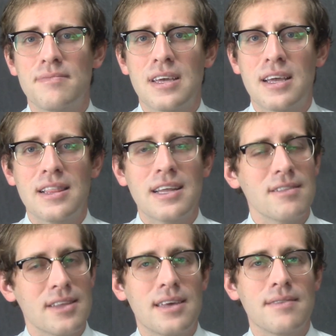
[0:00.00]

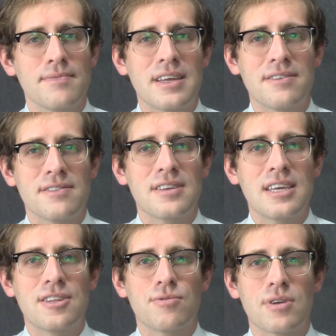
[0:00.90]
Clearly, there is a
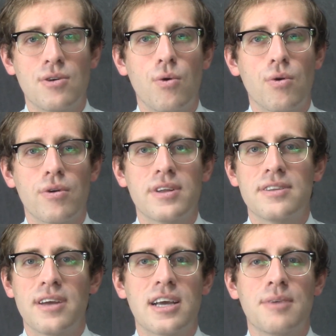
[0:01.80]
need to record and
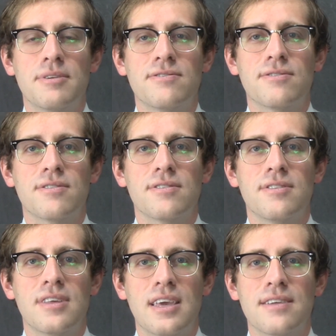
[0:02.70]
document certain
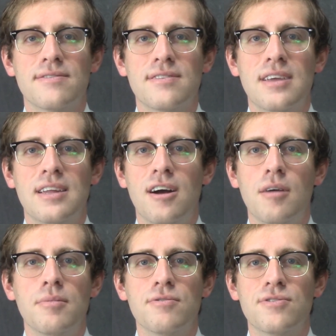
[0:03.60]
things in
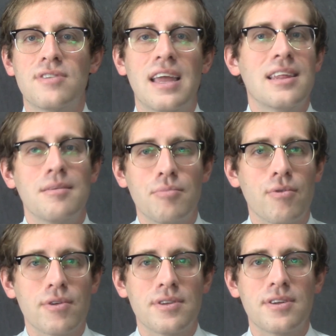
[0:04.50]
almost any
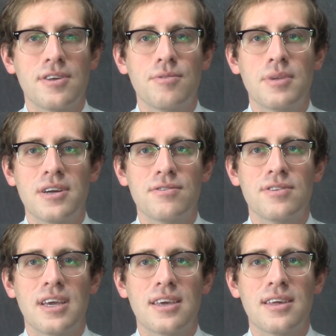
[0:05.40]
important human
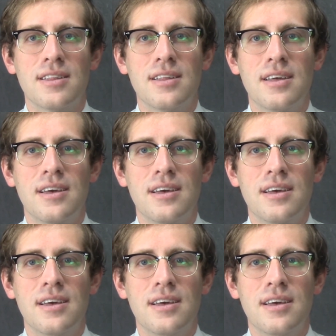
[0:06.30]
undertaking.